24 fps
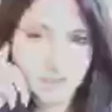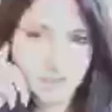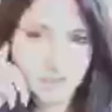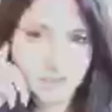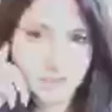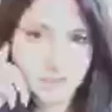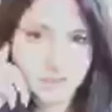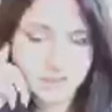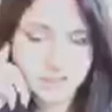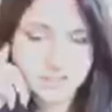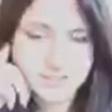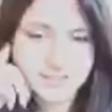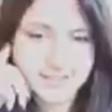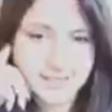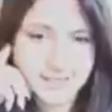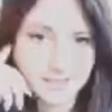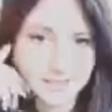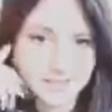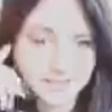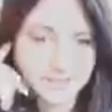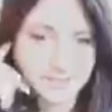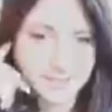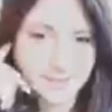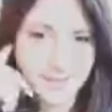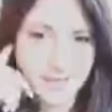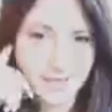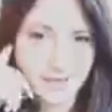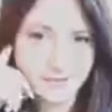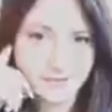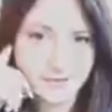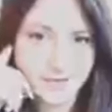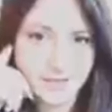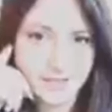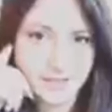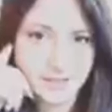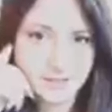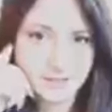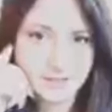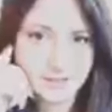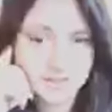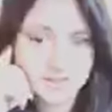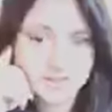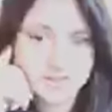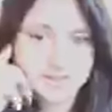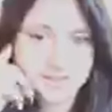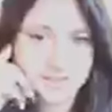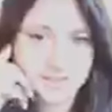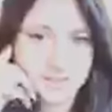you saying it's blurry?
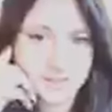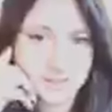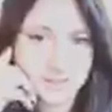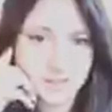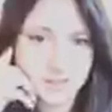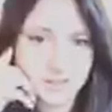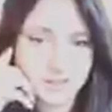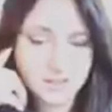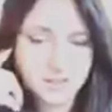Is it?